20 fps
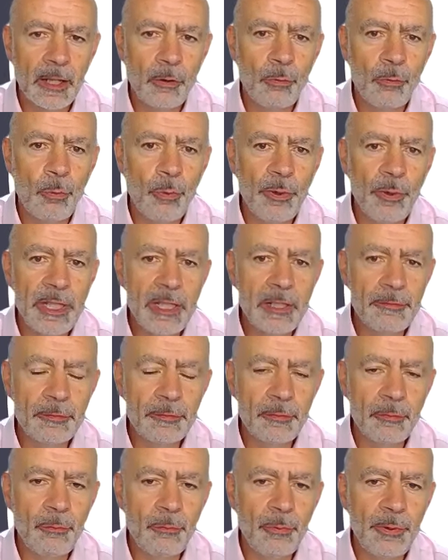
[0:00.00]

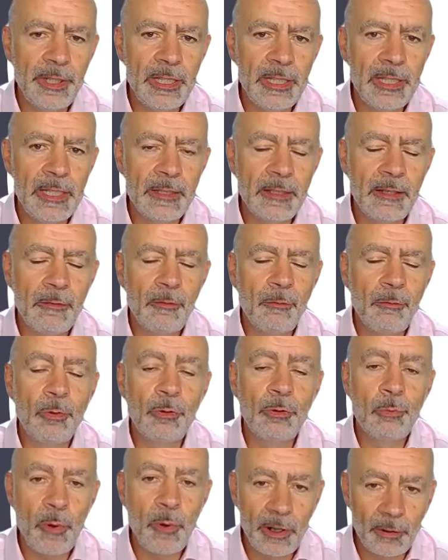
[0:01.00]
We would
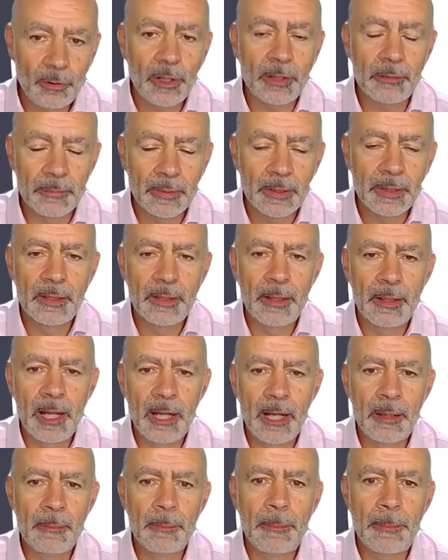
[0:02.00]
welcome
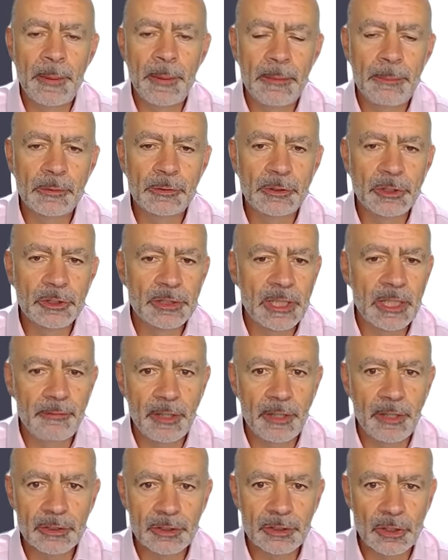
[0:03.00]
people just
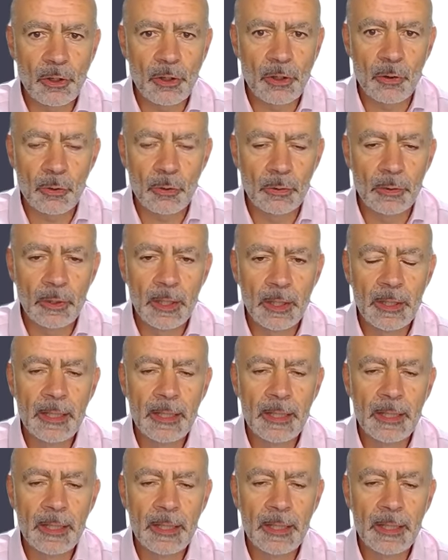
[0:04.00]
giving us a call.